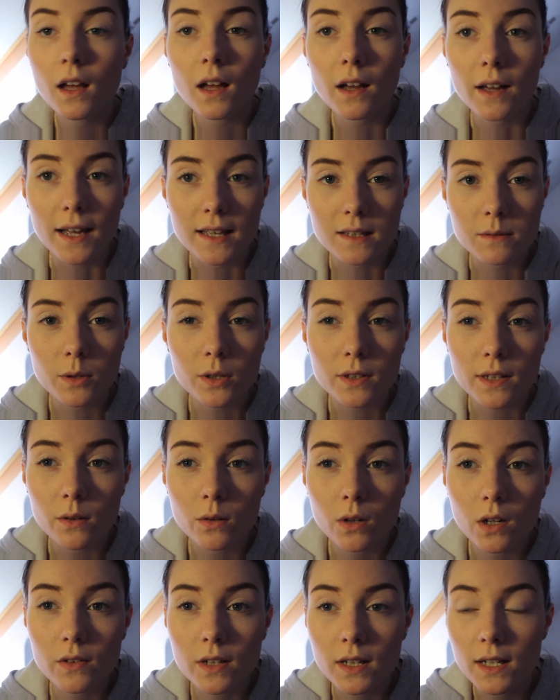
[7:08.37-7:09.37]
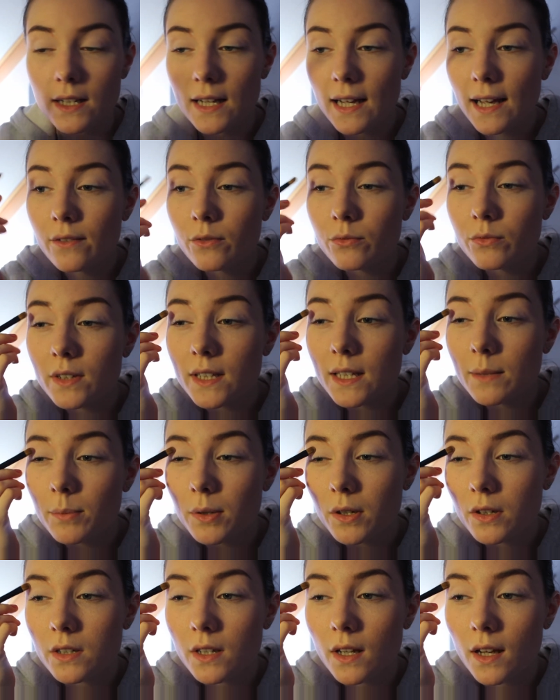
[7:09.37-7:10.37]
Okay, so we got that all over the lid. I haven't really
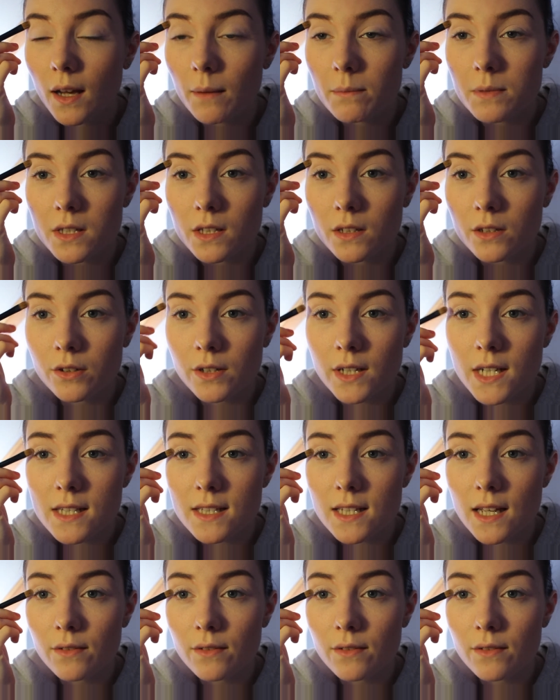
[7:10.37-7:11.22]
put it up to the crease.